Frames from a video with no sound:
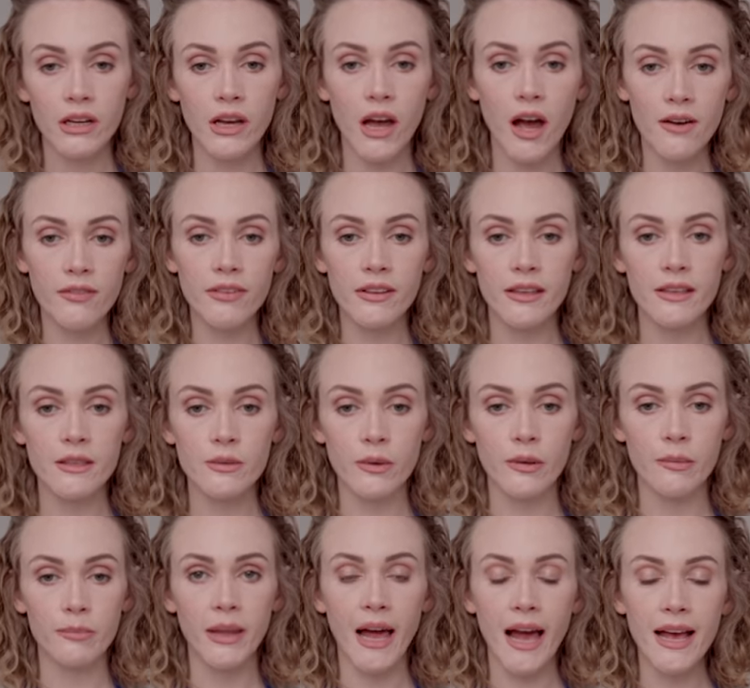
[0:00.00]
gonna cover this
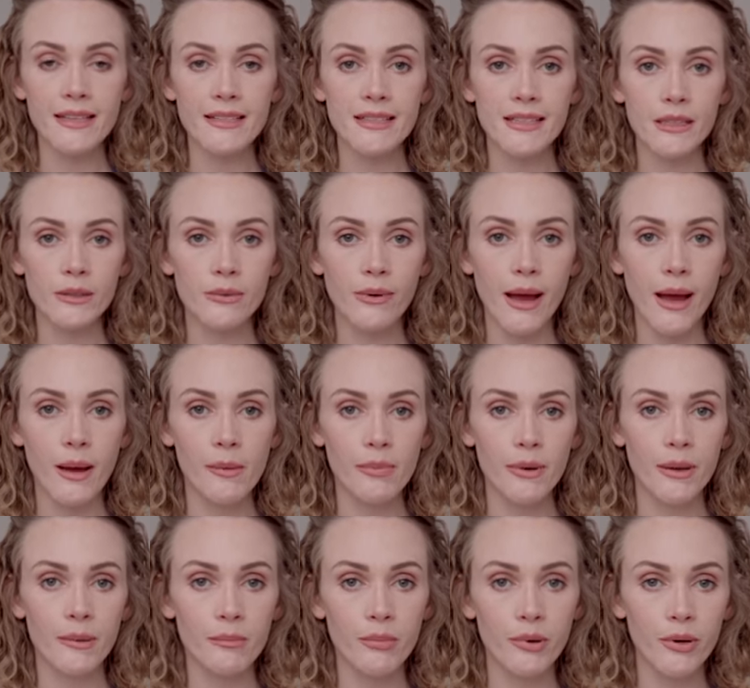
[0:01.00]
with plastic wrap
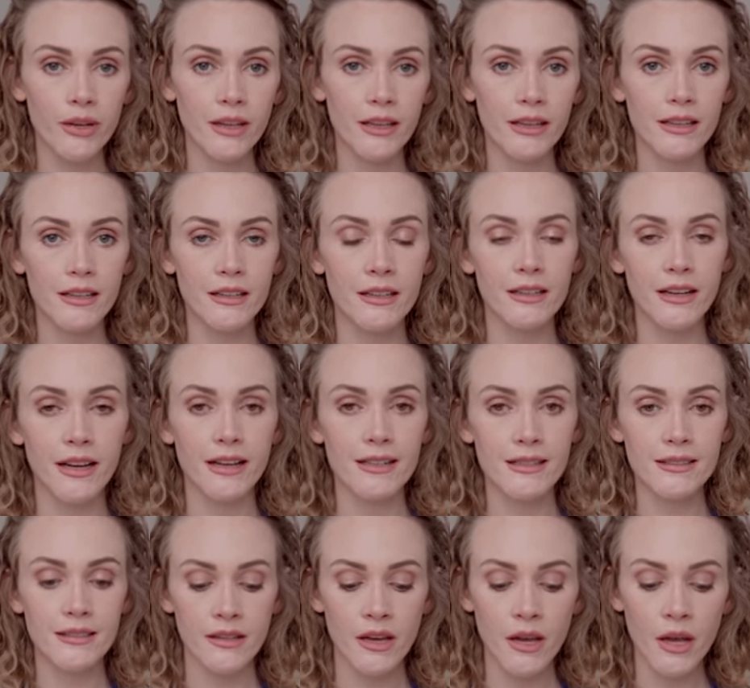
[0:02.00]
and put it in a
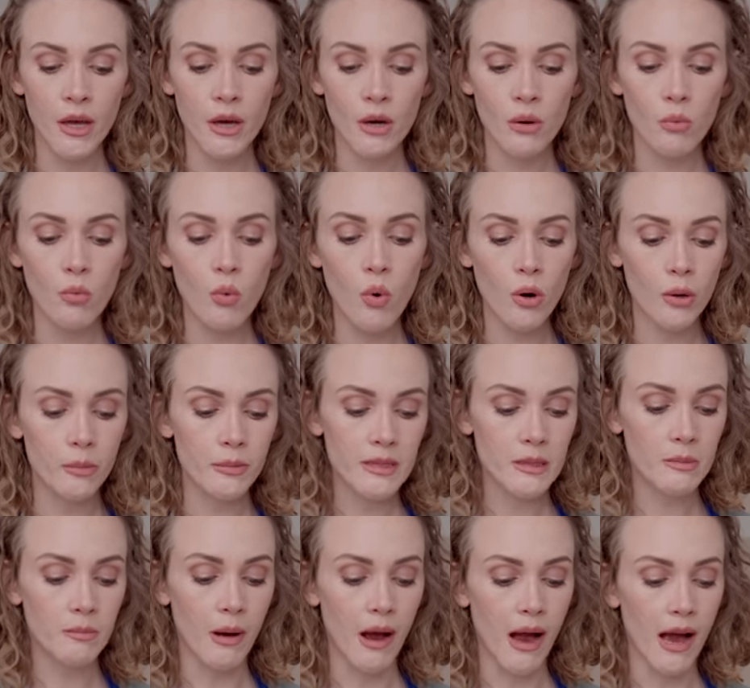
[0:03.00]
nice warm
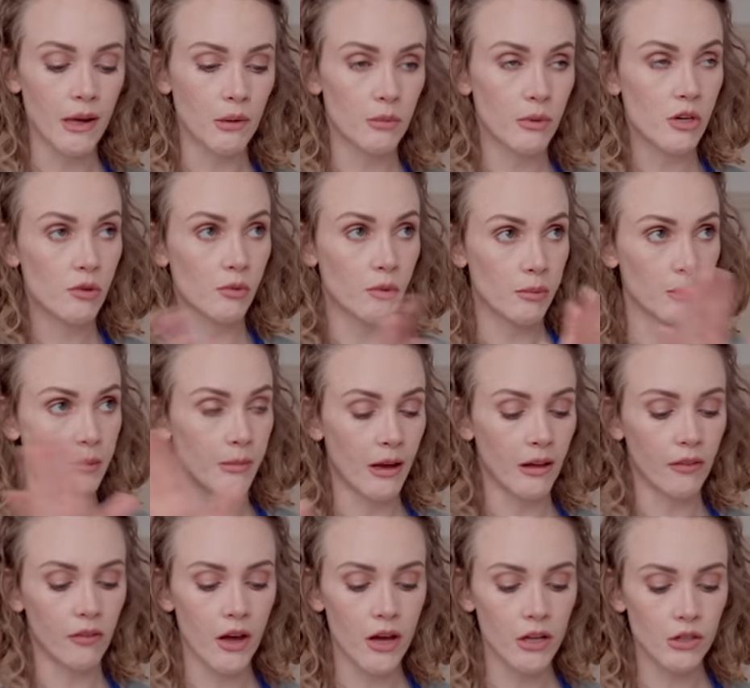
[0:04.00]
spot, which will be my
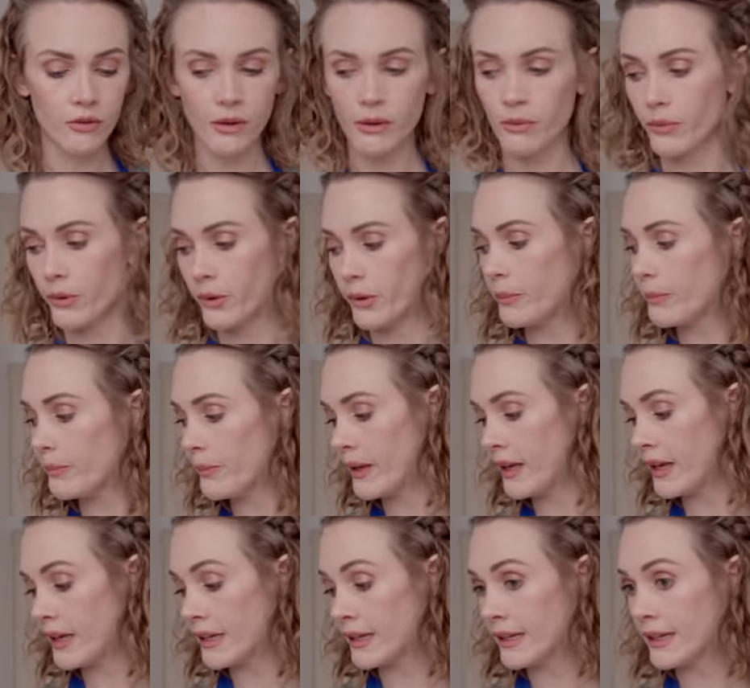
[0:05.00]
laundry room.
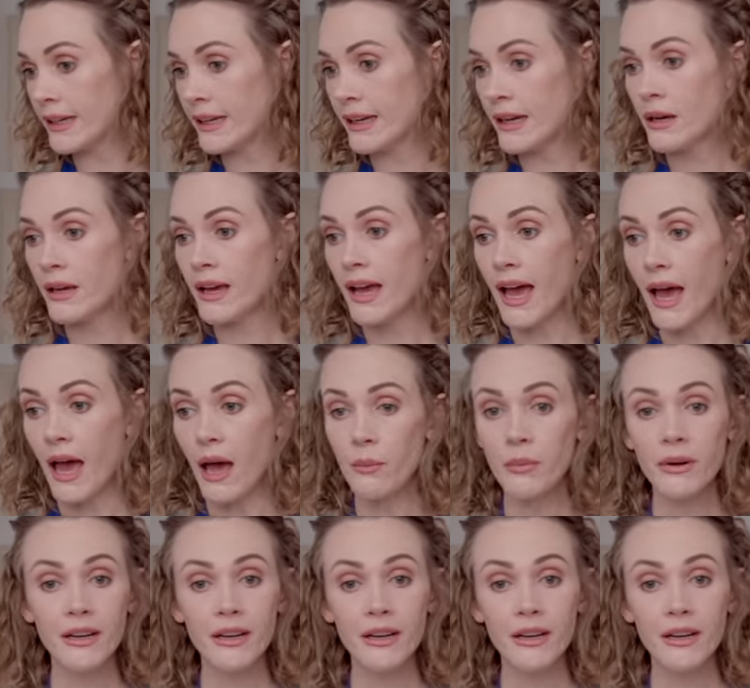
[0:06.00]
And